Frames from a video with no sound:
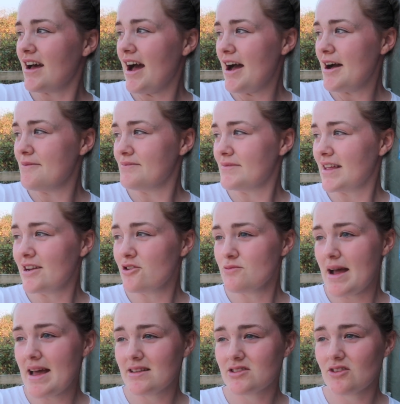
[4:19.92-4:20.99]
the little
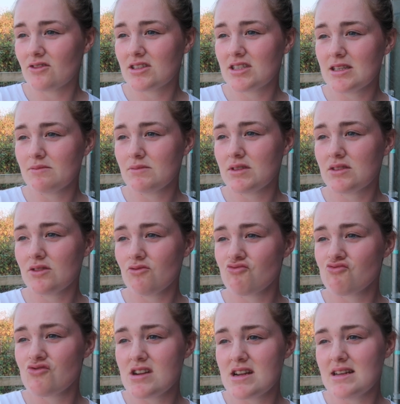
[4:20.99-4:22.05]
mare Sock seems
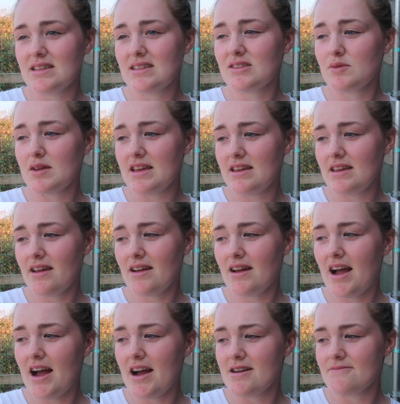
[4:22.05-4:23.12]
really sweet,
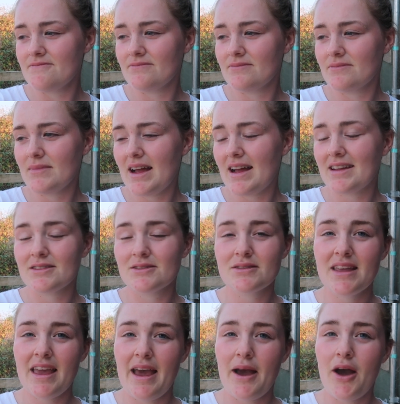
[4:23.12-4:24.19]
and
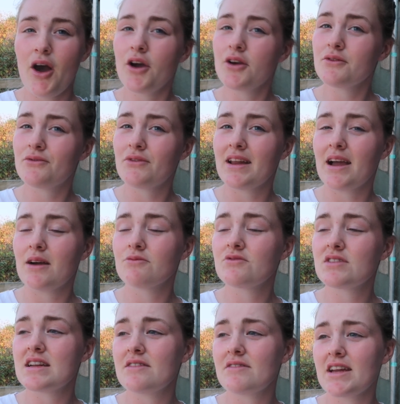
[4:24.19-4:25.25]
yeah, hopefully, I'm
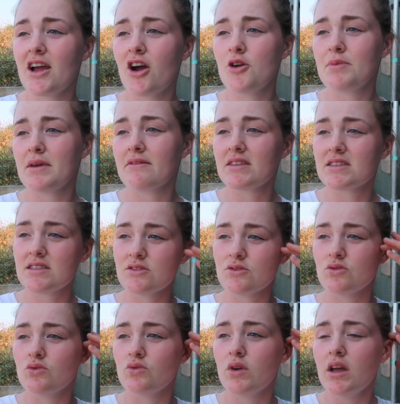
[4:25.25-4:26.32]
really, really hoping this is
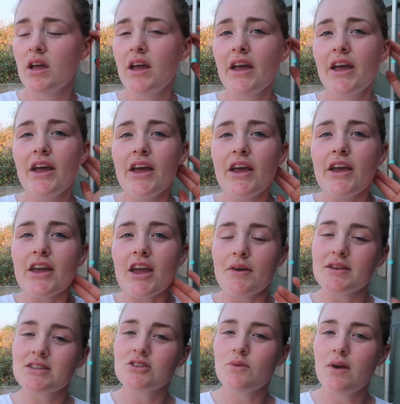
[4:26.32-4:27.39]
all
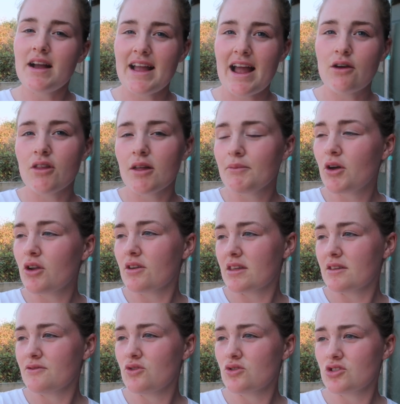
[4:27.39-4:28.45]
going to work out. Although I'm not
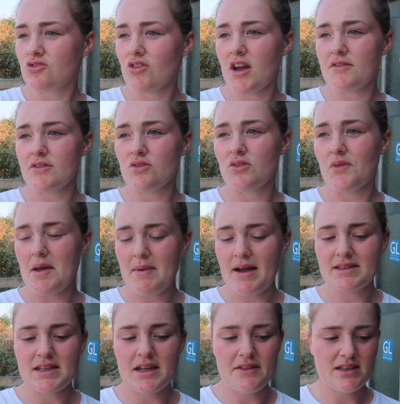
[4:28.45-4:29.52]
looking forward to driving all the way
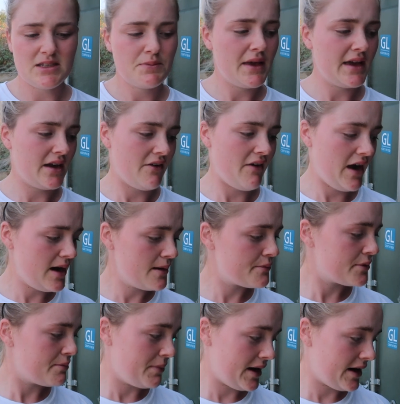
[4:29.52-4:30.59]
back down there to pick her
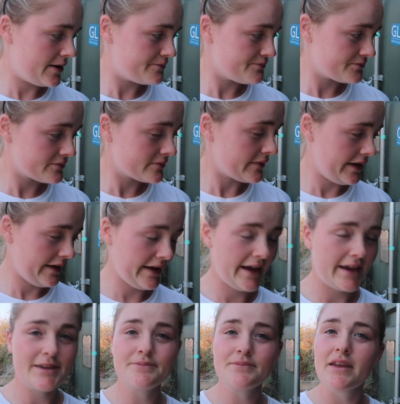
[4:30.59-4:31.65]
up, but
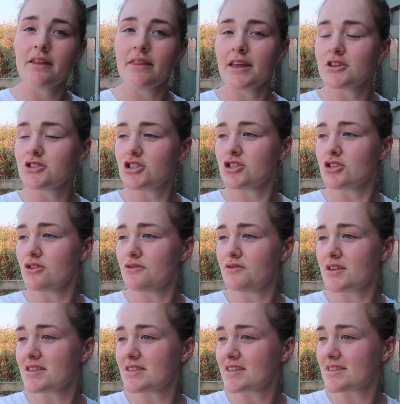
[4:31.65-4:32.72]
hey, things you do
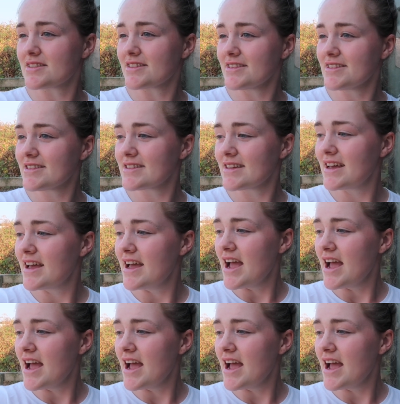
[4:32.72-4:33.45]
for your sisters.